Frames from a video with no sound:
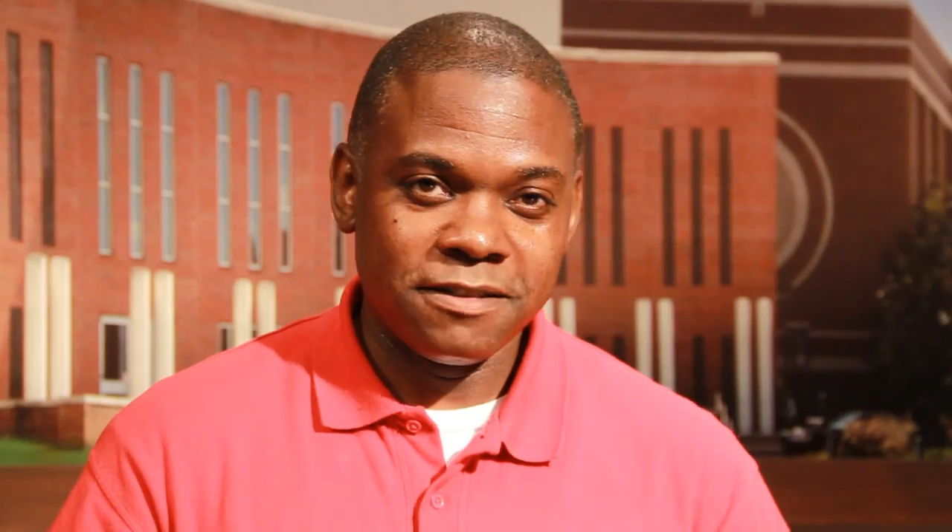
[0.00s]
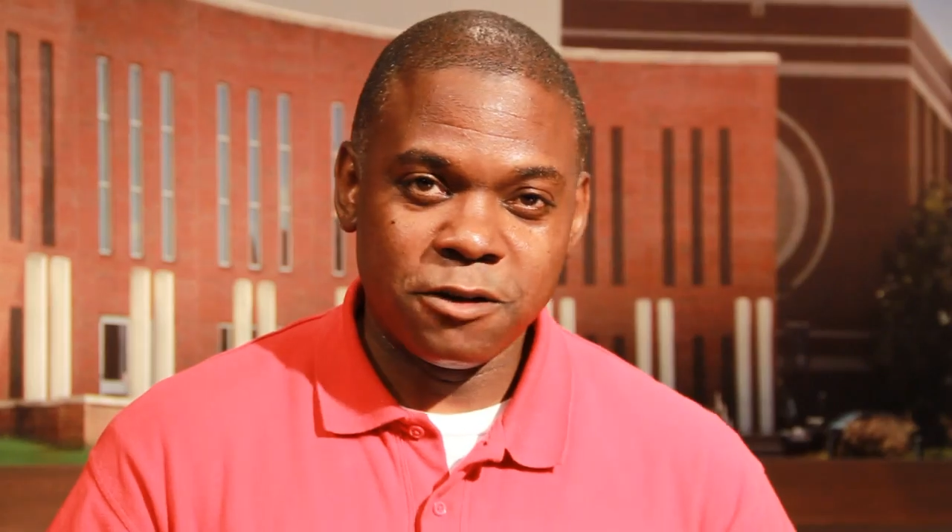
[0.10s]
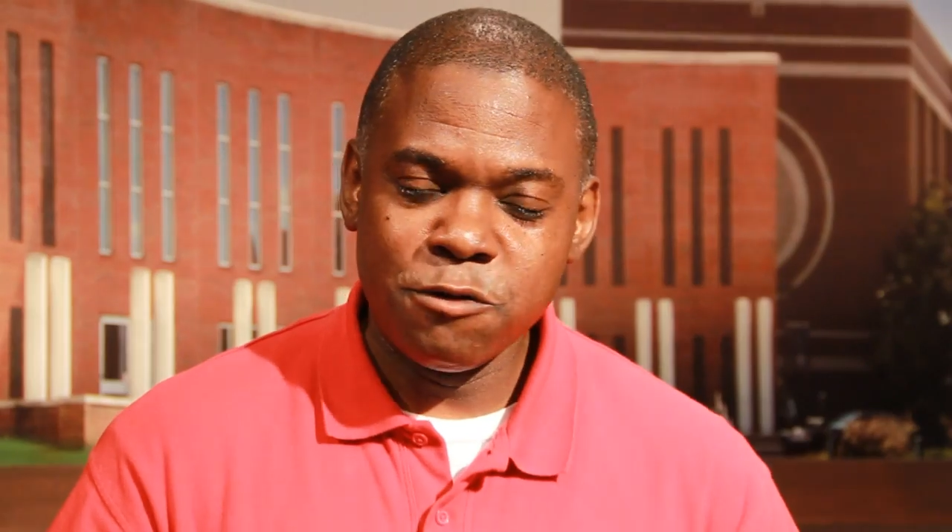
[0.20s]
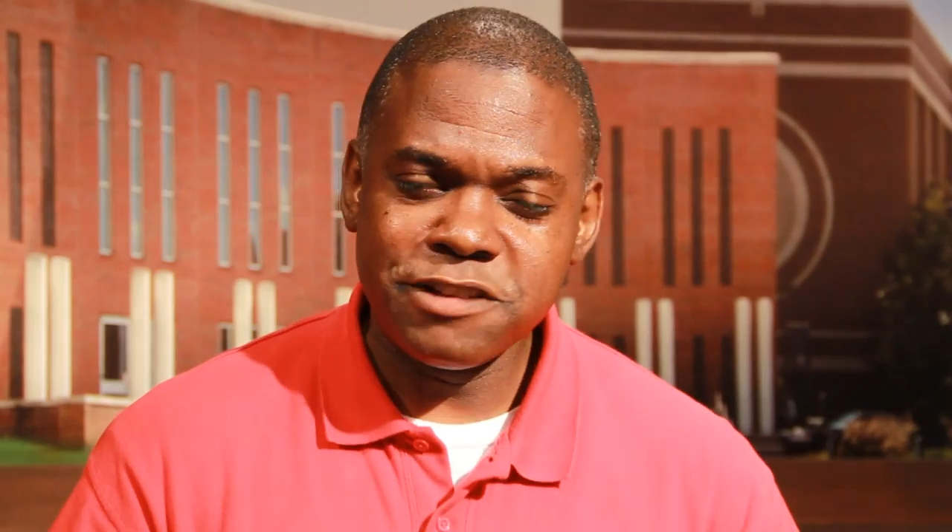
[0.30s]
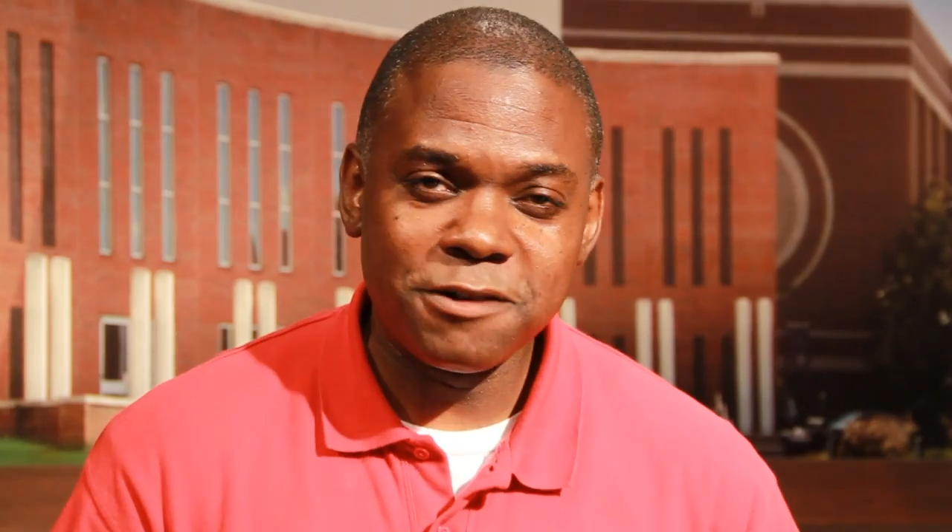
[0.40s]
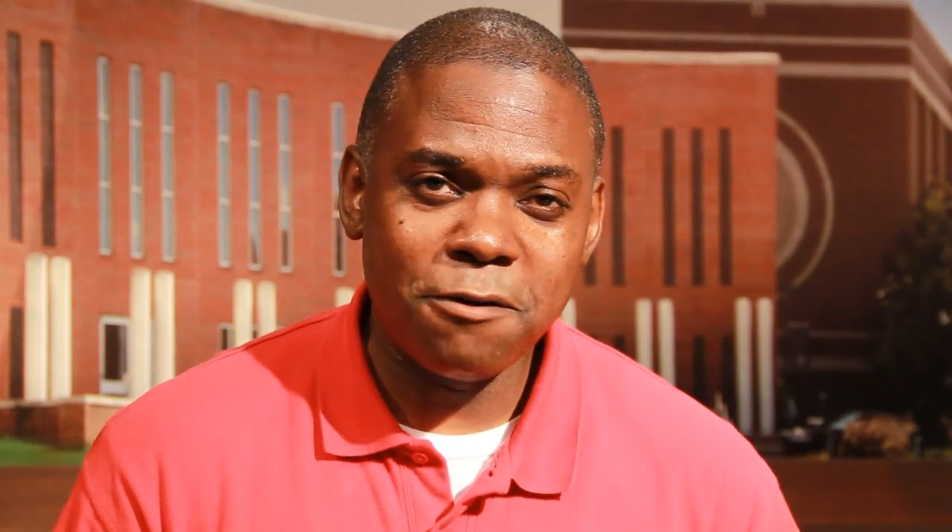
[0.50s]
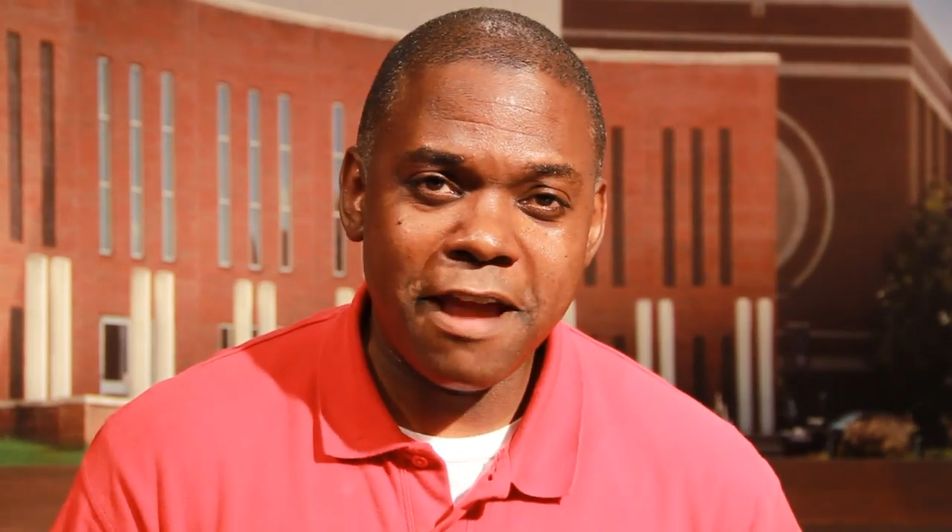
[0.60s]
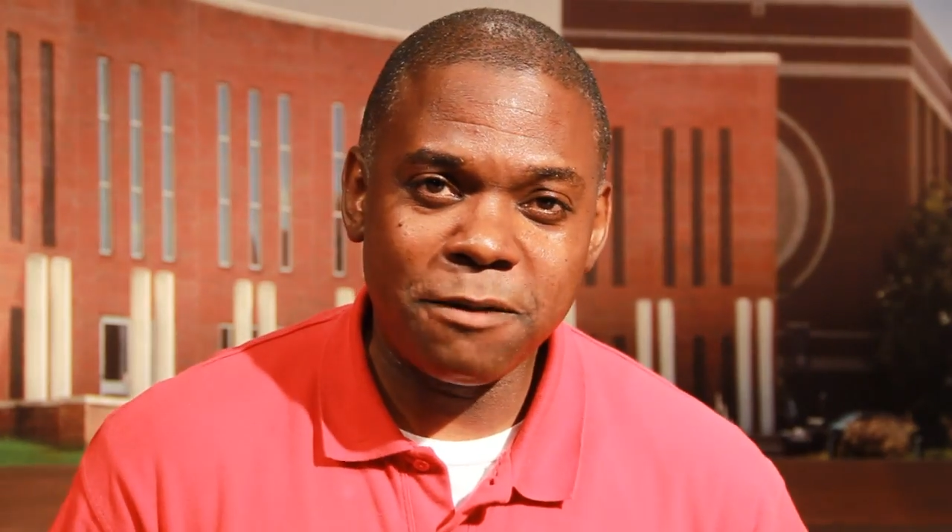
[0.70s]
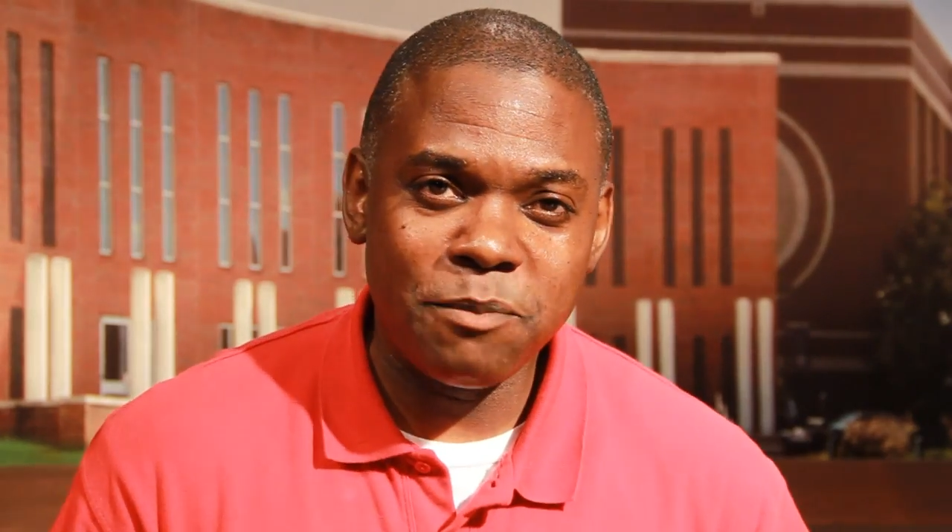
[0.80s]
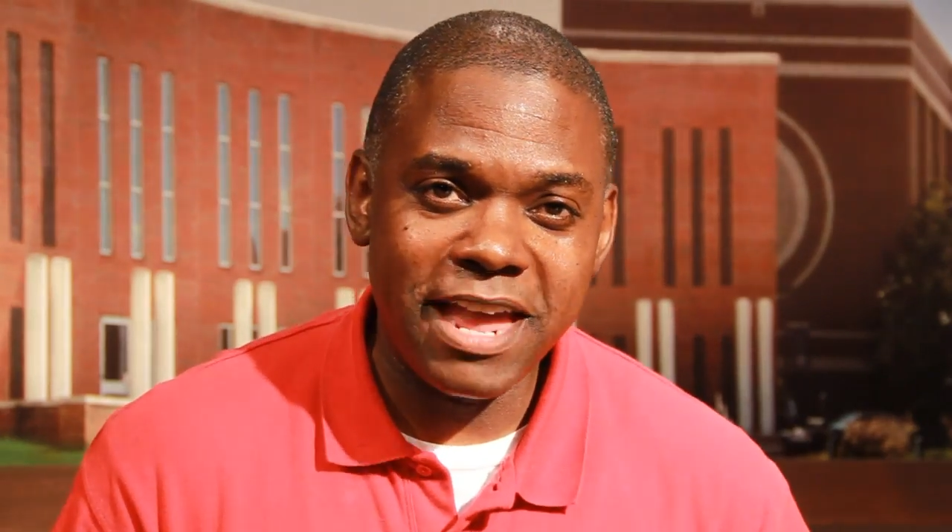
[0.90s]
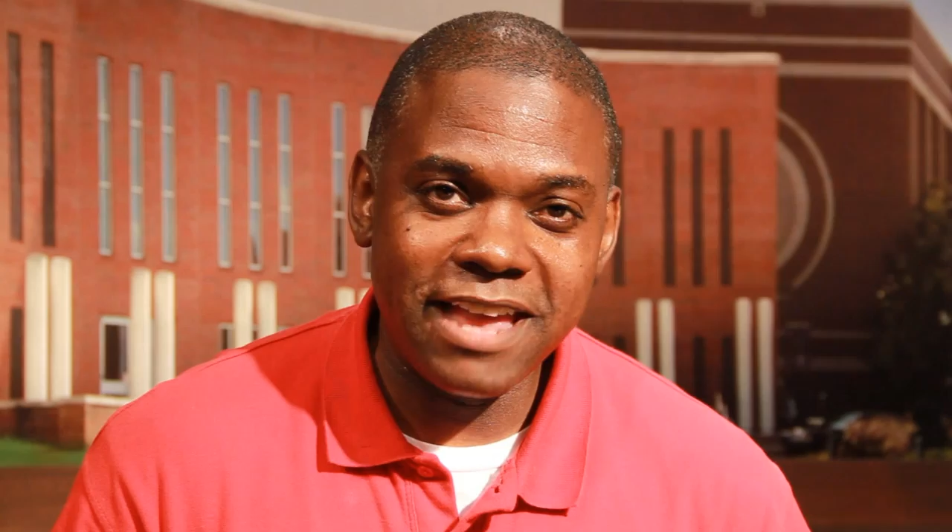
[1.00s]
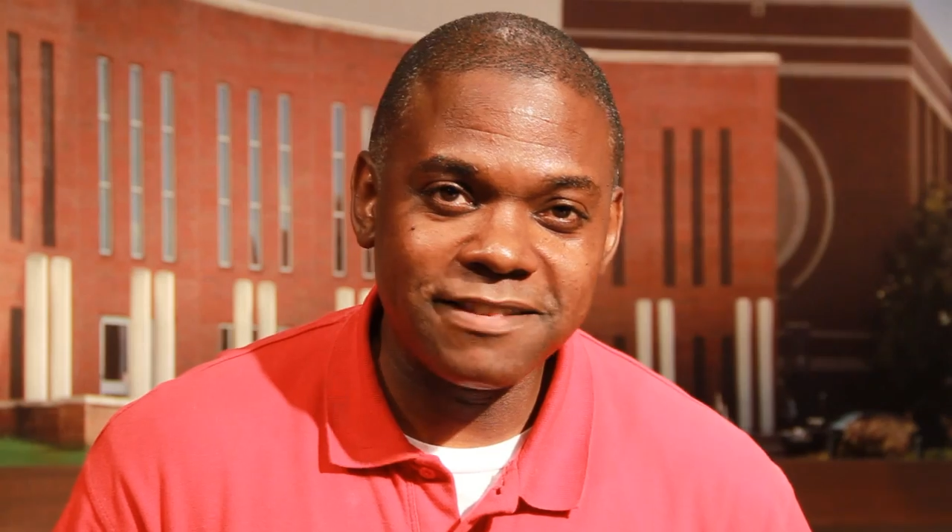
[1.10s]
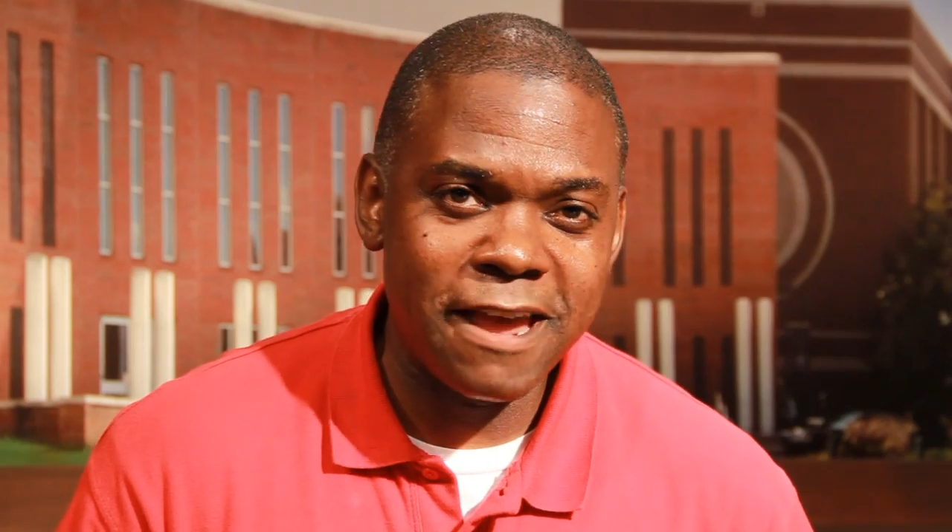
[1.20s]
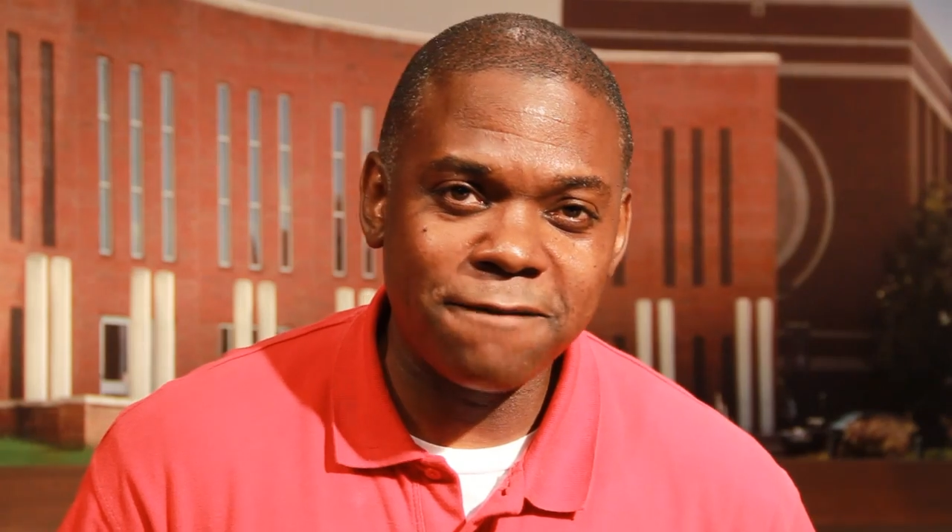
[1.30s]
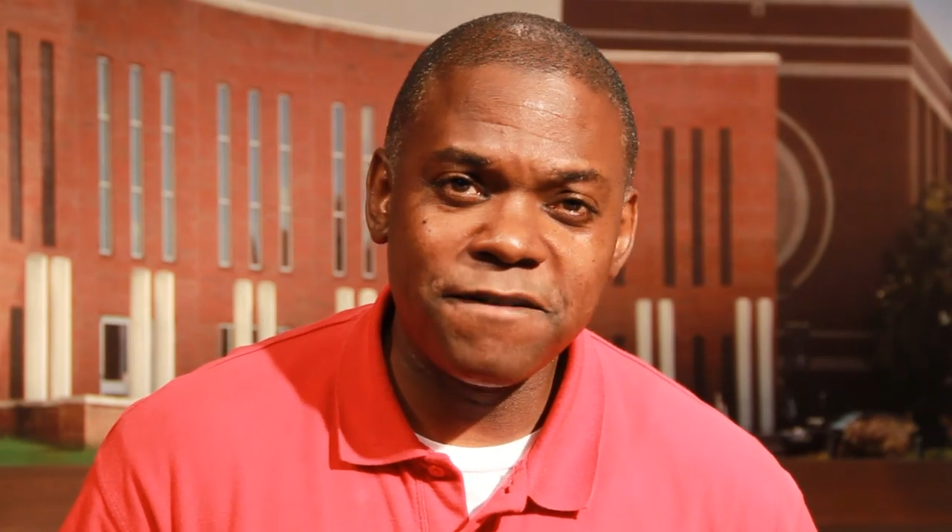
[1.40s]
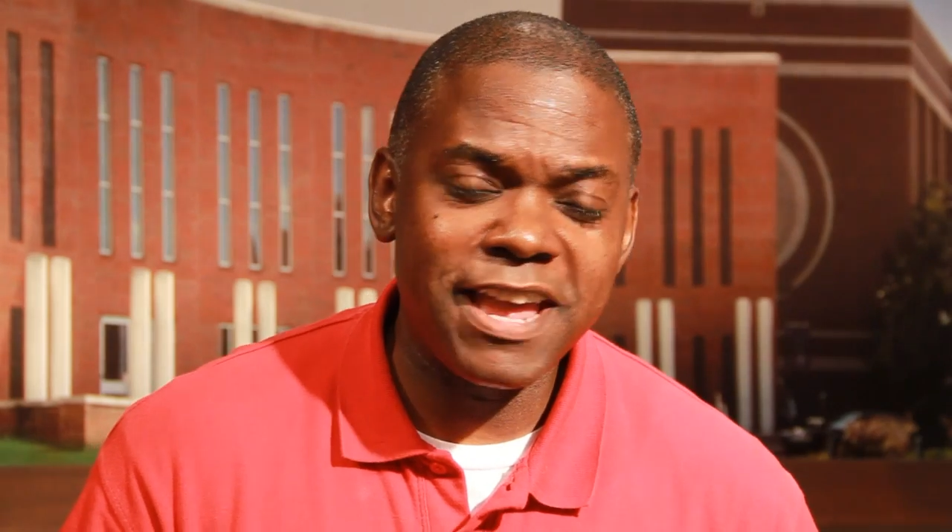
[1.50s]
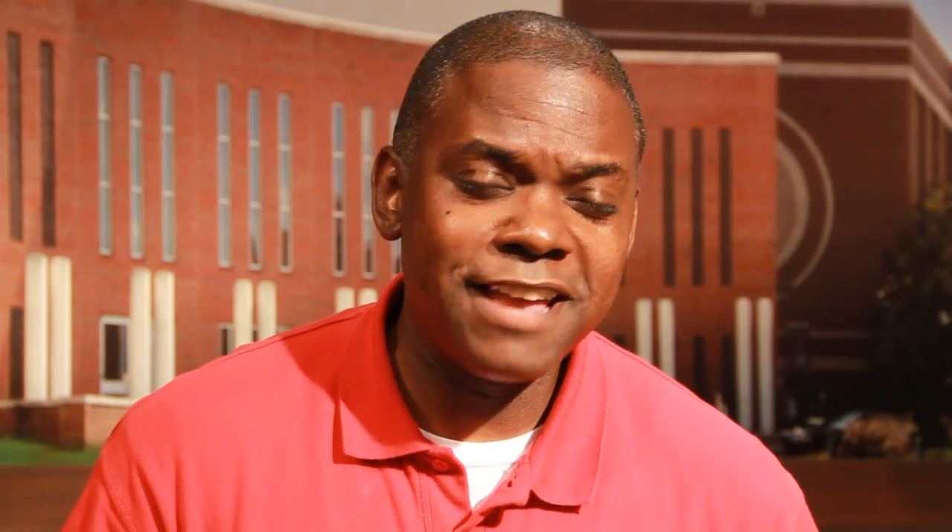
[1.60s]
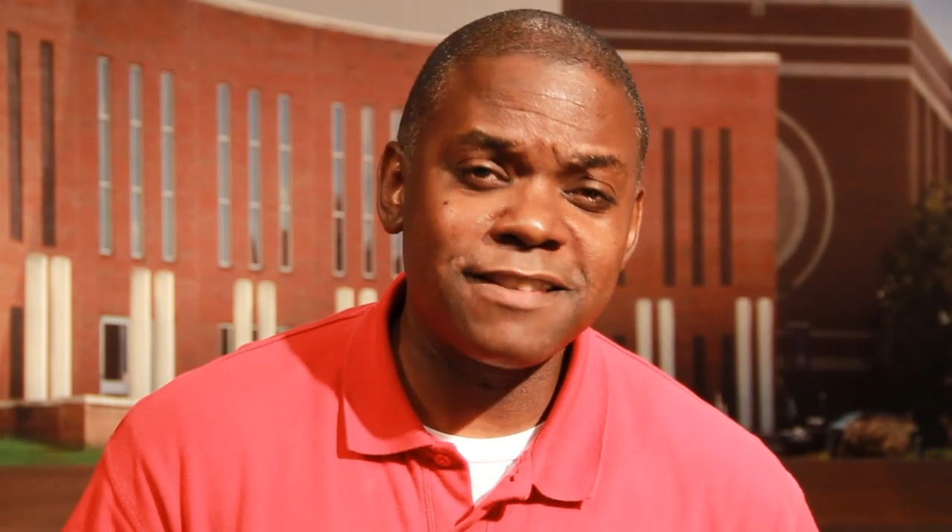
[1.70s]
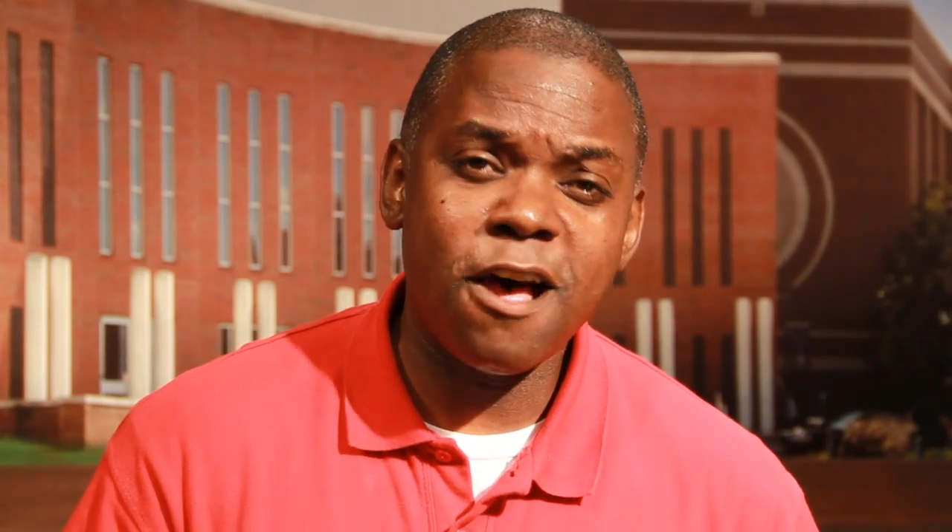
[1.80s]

The aristocrat of bands have fans